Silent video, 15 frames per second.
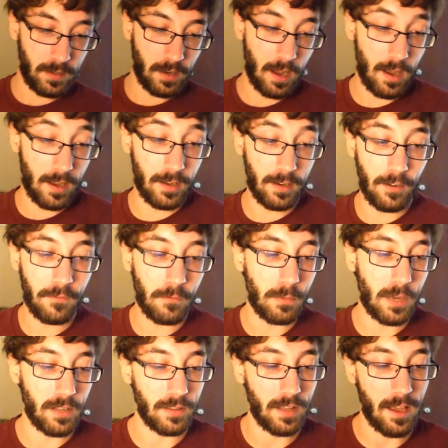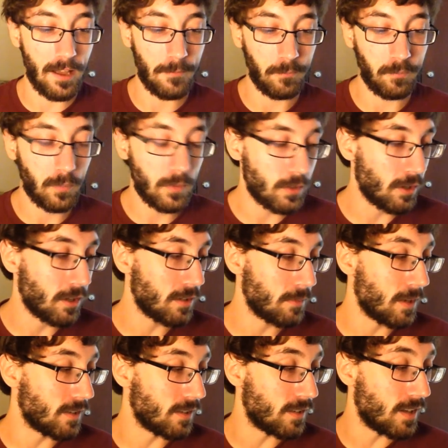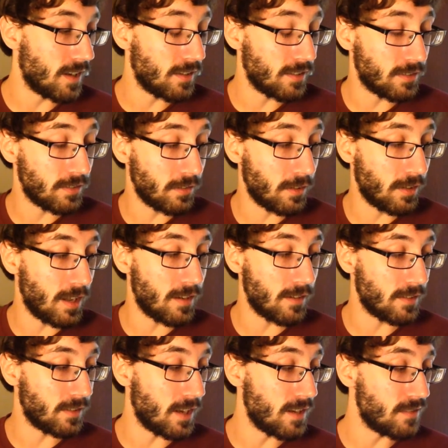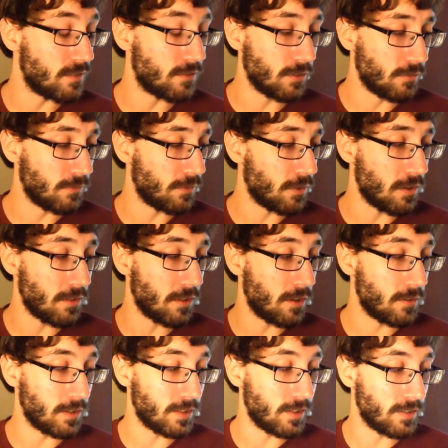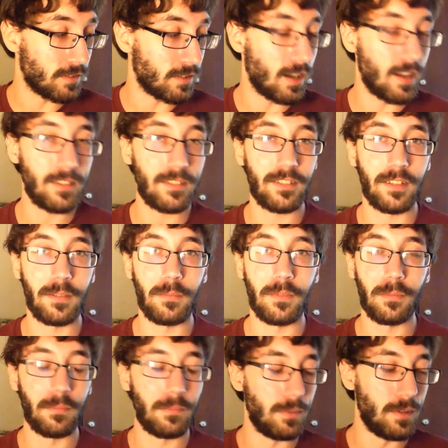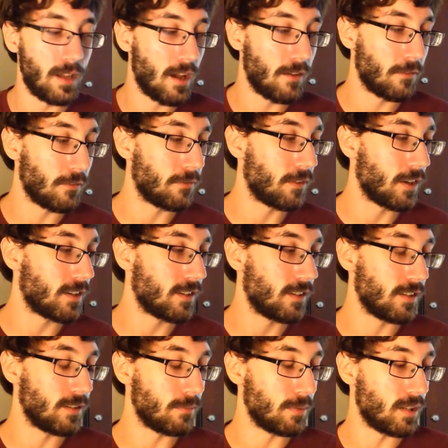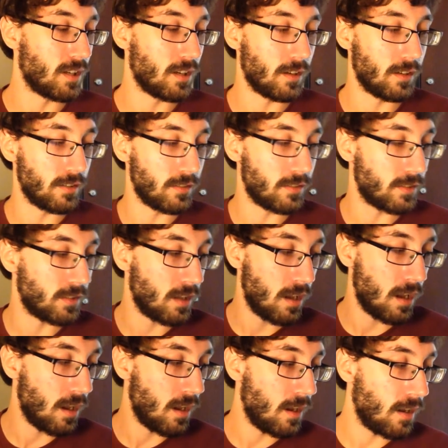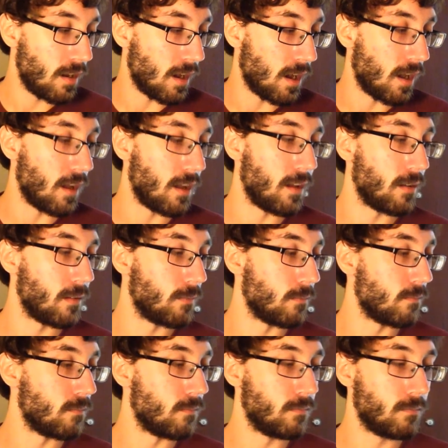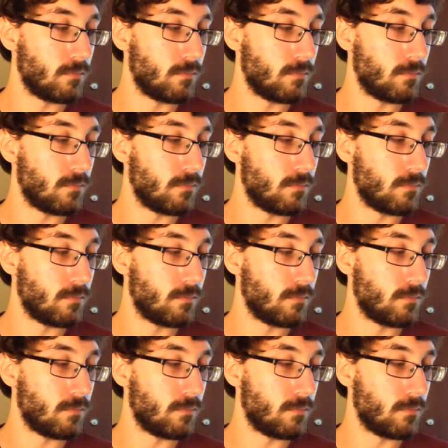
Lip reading: enough about that. Talked about the date, it's a little out of date. So far, though, it does not seem to be have affected it because I'm